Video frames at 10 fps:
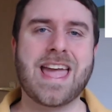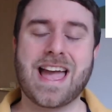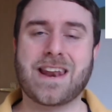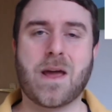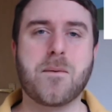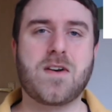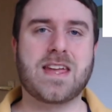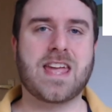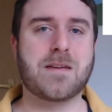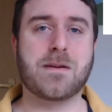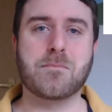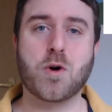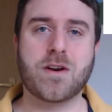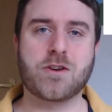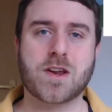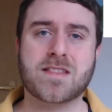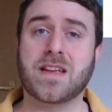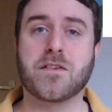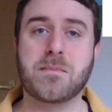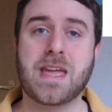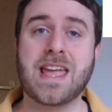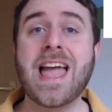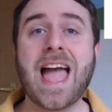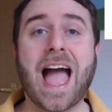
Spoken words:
and hopefully keep it more interesting for me,